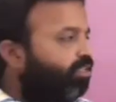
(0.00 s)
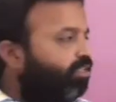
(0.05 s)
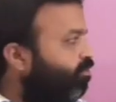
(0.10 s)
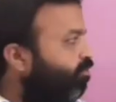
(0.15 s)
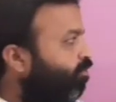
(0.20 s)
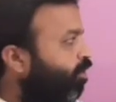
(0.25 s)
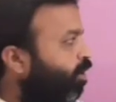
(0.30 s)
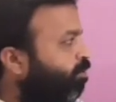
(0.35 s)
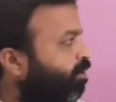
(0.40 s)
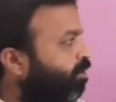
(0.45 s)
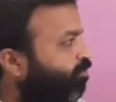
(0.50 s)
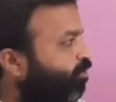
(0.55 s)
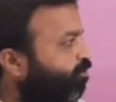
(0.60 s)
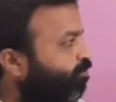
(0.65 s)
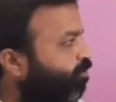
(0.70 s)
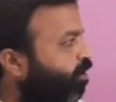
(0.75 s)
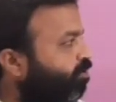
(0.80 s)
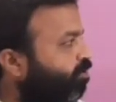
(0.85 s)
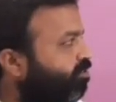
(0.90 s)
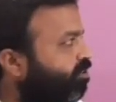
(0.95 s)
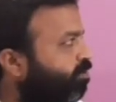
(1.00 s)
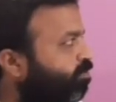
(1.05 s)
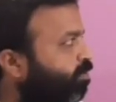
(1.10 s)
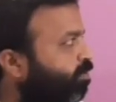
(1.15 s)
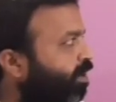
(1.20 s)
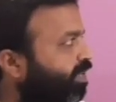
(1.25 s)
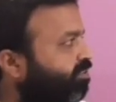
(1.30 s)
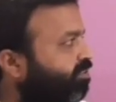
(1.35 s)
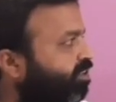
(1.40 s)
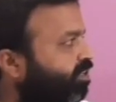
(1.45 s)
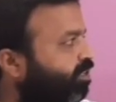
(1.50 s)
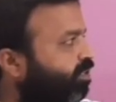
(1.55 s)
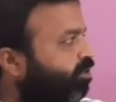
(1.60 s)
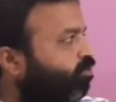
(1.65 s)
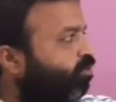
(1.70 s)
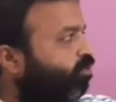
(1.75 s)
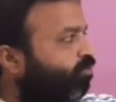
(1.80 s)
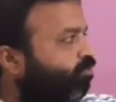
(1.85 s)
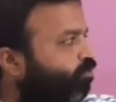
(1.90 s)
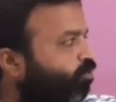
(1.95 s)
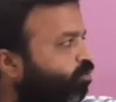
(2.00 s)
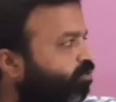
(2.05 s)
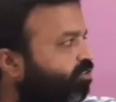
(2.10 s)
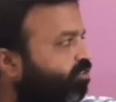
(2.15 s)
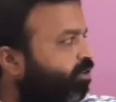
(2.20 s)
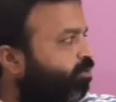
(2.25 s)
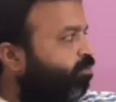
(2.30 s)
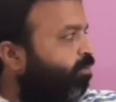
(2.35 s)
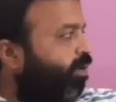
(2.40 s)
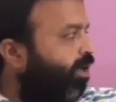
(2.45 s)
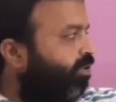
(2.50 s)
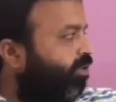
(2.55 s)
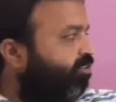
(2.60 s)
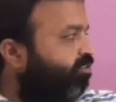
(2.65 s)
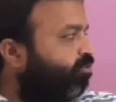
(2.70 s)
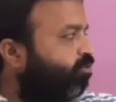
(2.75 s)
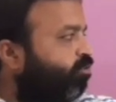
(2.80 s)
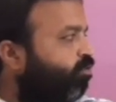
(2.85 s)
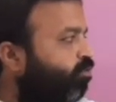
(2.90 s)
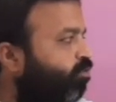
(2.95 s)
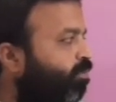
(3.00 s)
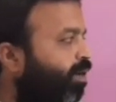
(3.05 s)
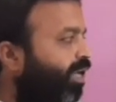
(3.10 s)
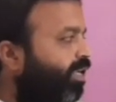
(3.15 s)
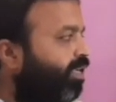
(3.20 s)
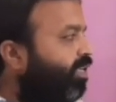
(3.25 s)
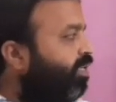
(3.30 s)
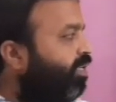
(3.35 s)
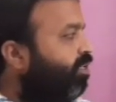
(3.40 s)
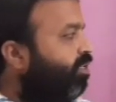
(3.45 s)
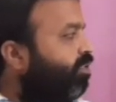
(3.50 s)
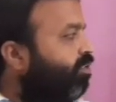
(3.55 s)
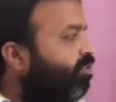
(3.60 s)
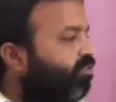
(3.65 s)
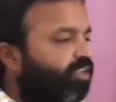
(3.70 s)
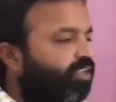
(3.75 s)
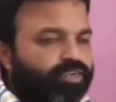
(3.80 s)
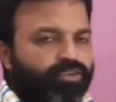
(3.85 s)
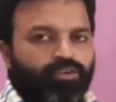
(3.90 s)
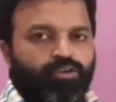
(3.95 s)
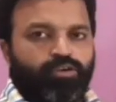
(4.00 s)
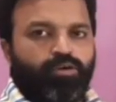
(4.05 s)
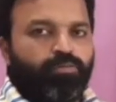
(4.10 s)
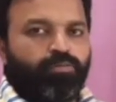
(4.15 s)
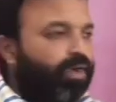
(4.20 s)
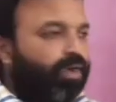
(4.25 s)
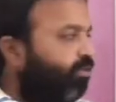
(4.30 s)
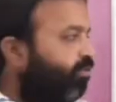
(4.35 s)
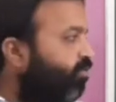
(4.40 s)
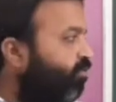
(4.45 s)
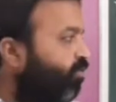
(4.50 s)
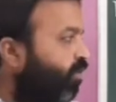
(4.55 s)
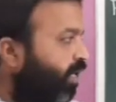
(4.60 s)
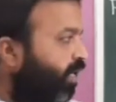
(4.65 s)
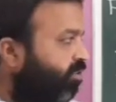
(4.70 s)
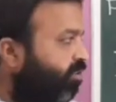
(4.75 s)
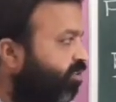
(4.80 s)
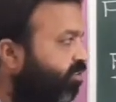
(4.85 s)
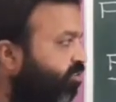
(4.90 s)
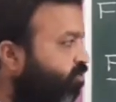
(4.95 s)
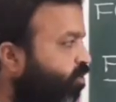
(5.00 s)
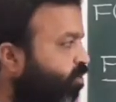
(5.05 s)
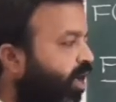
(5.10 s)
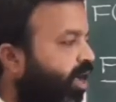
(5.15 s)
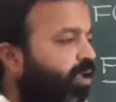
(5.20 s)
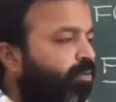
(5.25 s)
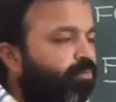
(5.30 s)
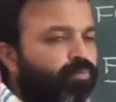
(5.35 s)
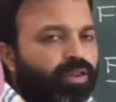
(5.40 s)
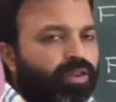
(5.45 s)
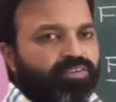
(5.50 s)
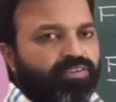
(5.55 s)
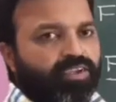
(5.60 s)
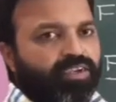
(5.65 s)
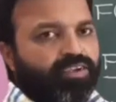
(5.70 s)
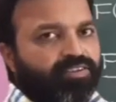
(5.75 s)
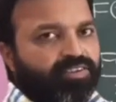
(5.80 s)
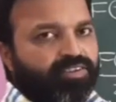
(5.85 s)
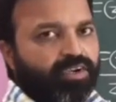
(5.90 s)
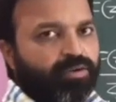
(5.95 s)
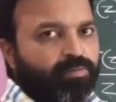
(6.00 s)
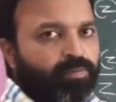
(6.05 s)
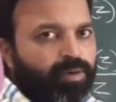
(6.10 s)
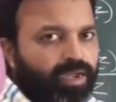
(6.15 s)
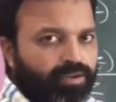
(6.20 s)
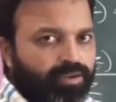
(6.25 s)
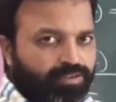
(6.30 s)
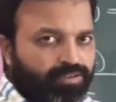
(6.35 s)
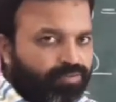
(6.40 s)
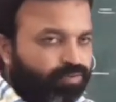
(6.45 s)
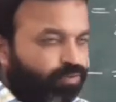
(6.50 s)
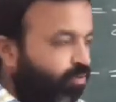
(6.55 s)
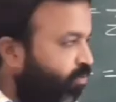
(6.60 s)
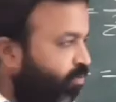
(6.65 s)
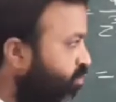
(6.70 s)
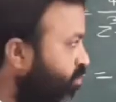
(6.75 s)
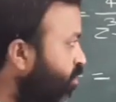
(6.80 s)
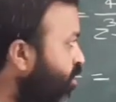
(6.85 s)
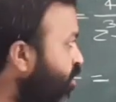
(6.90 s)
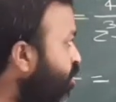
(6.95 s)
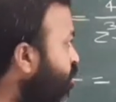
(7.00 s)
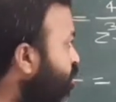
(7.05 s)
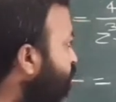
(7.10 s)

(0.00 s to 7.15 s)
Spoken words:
in the form of f of z by z equal to 4z minus 2 by z cube minus 5z square plus 8z minus 4.